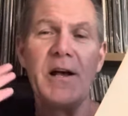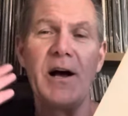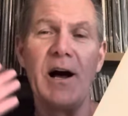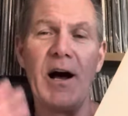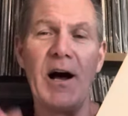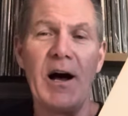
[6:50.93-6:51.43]

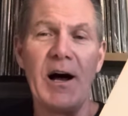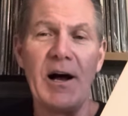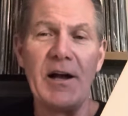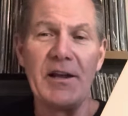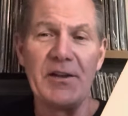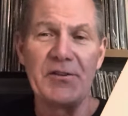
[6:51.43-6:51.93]
Uh,
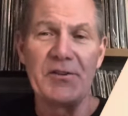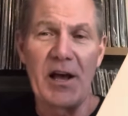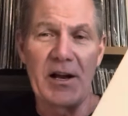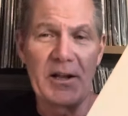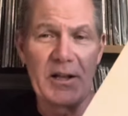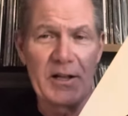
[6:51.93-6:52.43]
it's
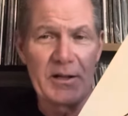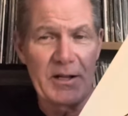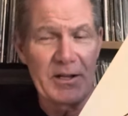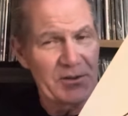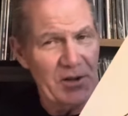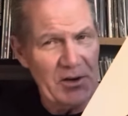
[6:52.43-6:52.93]
got a
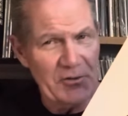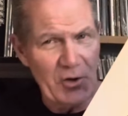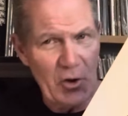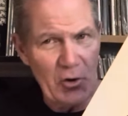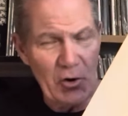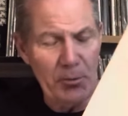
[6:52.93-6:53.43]
it's got a
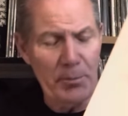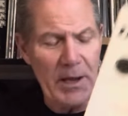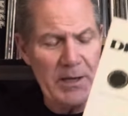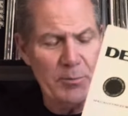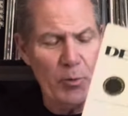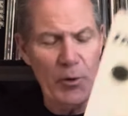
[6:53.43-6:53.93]
song called
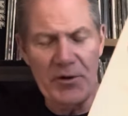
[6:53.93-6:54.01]
Bike Boy.